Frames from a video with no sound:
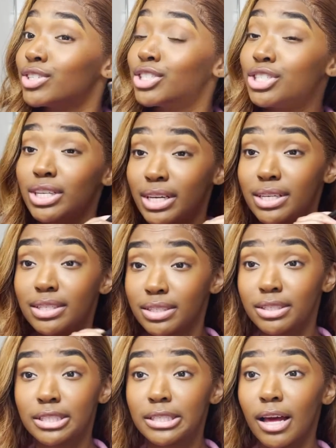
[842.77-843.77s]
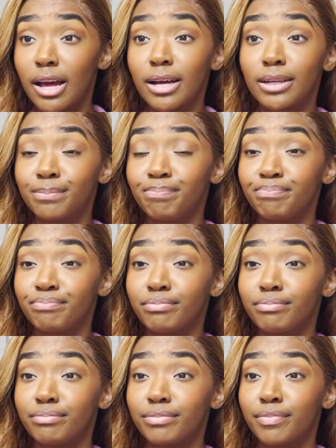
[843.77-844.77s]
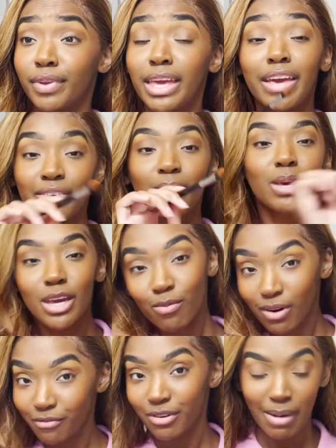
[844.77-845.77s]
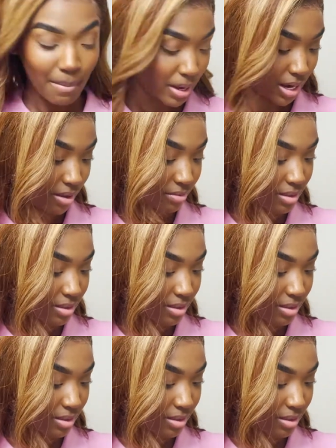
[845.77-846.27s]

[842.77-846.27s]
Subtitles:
she's giving me a run for my money.